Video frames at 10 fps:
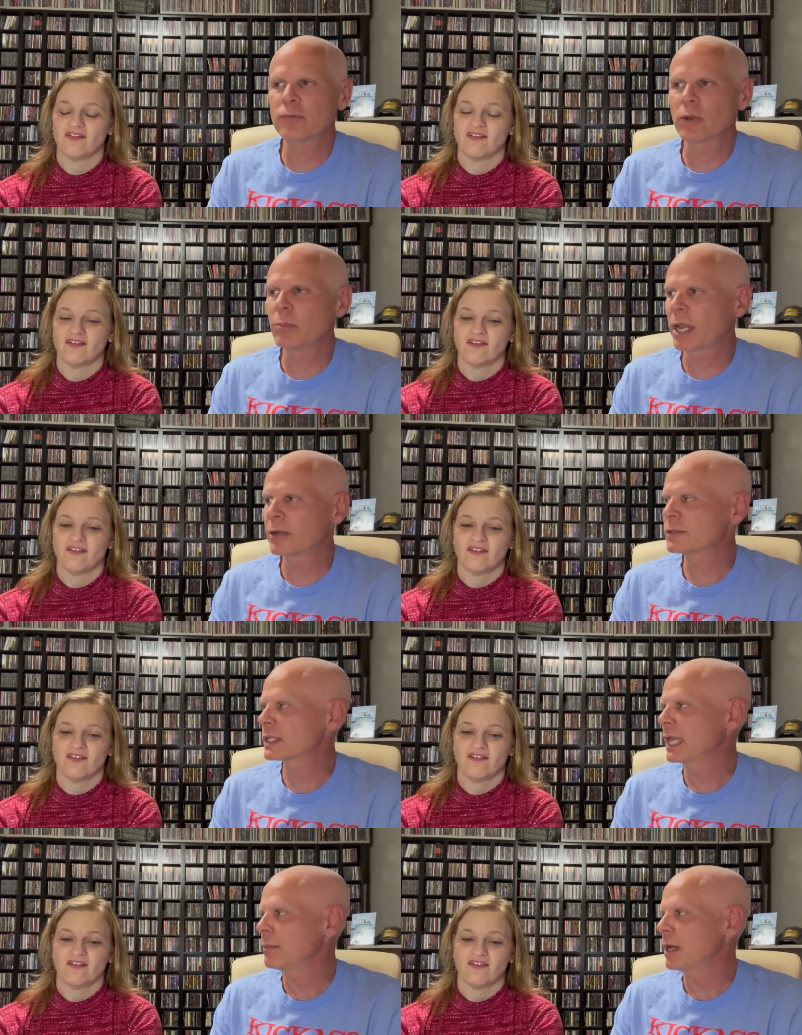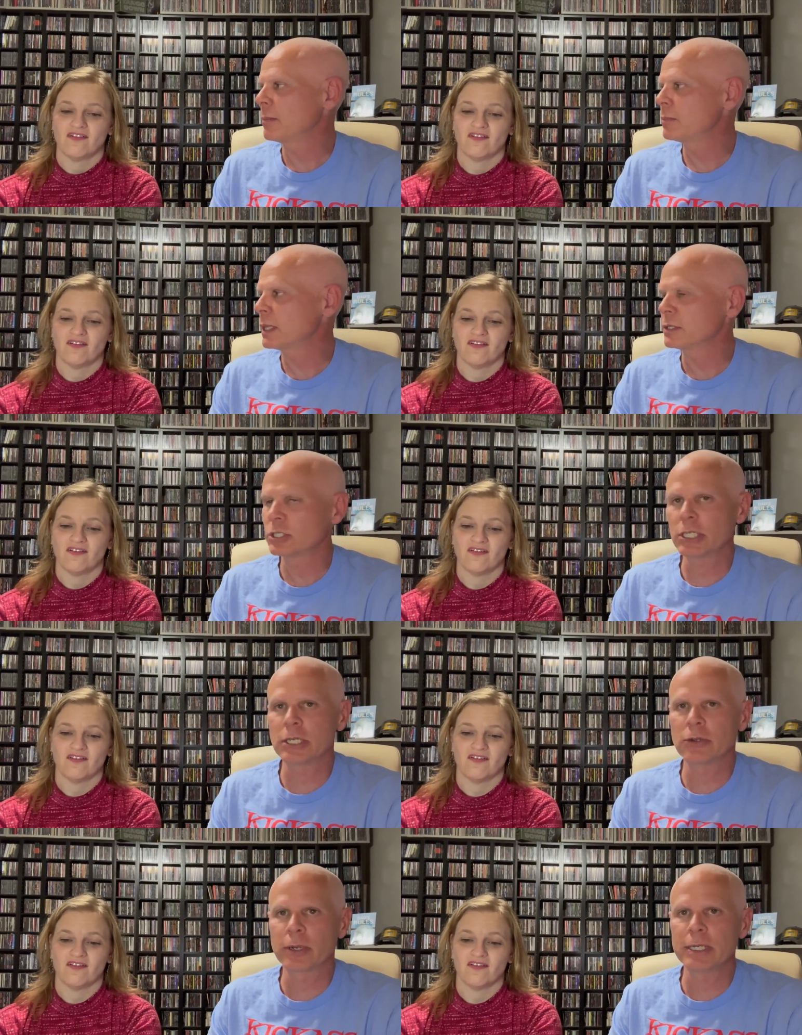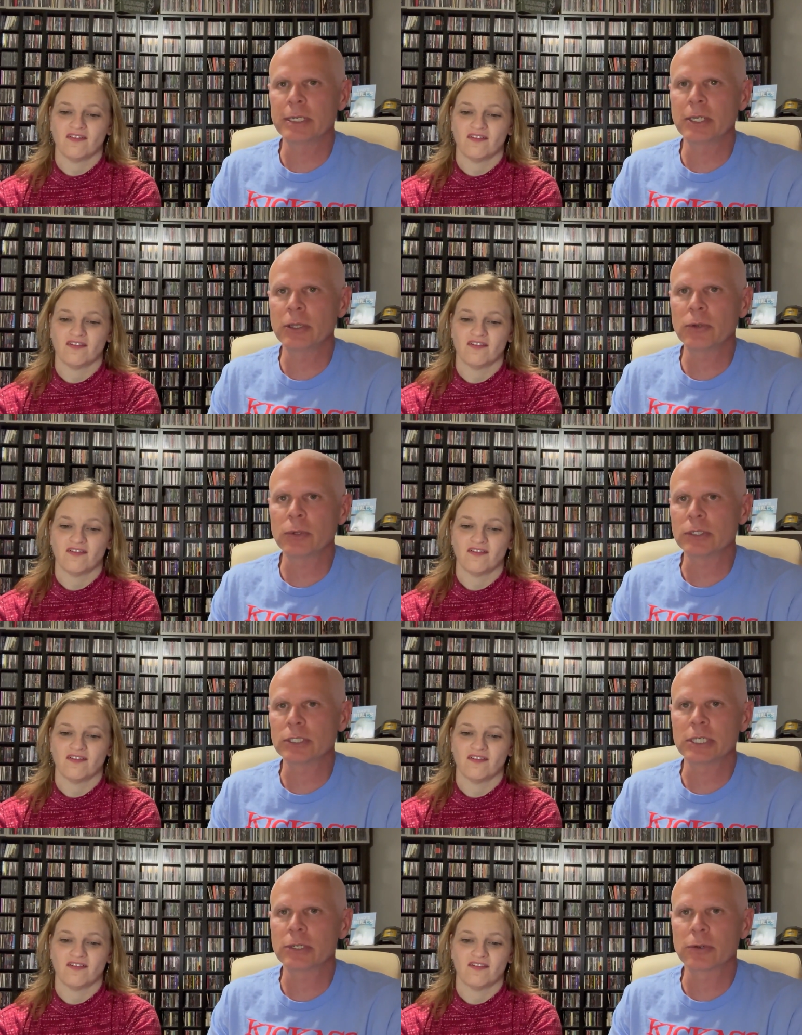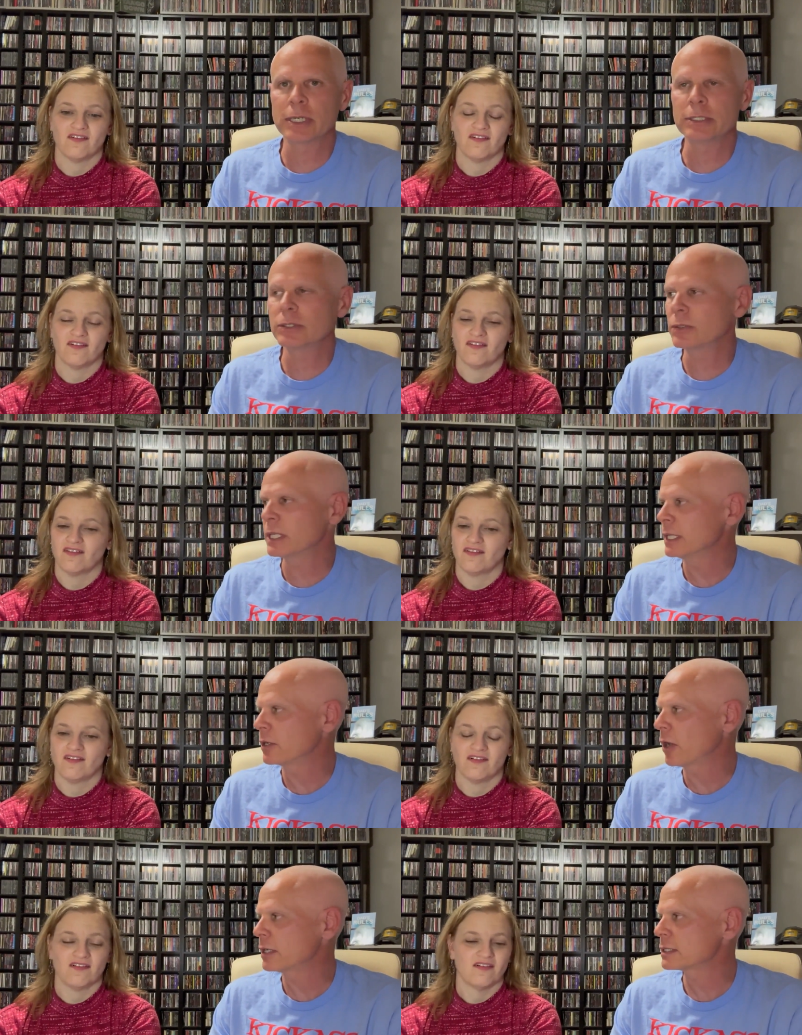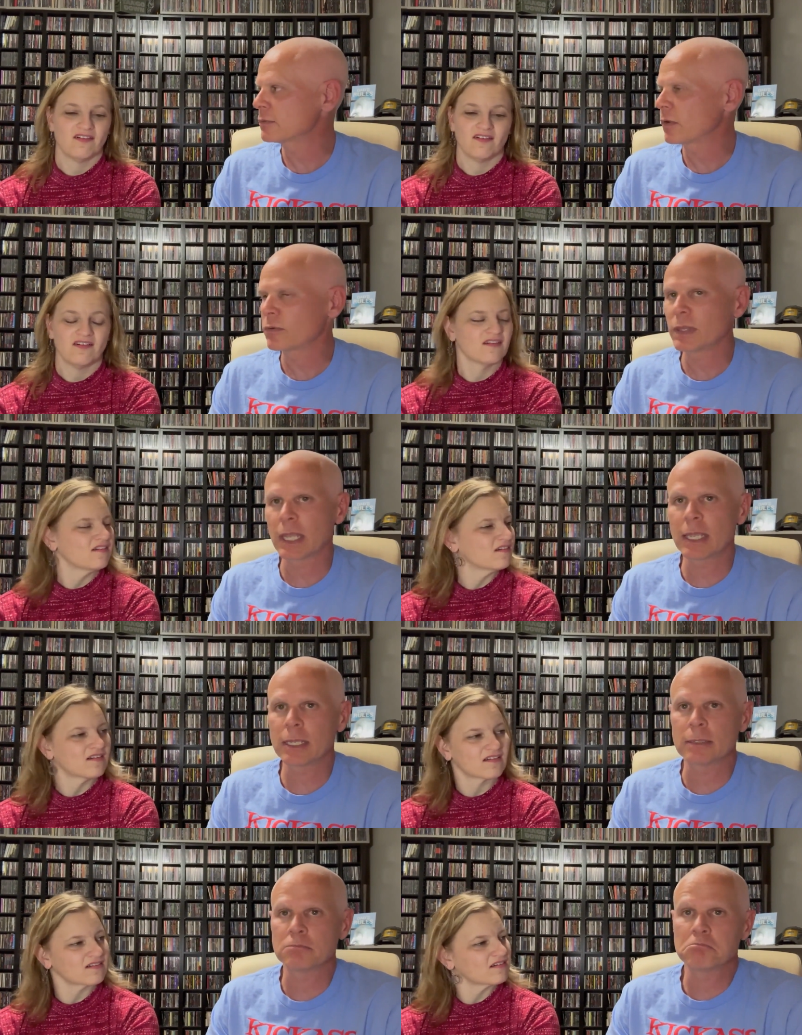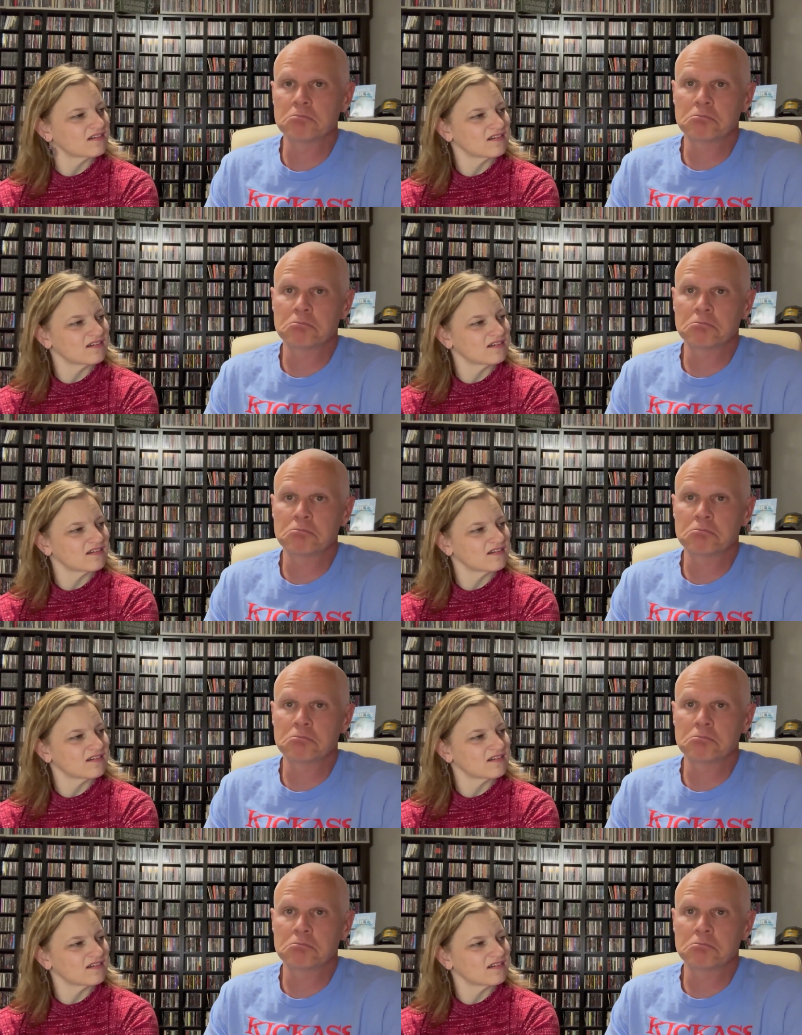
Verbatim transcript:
Speaker 1: repairs came up that she agreed to do, and she agreed to the cost of everything. And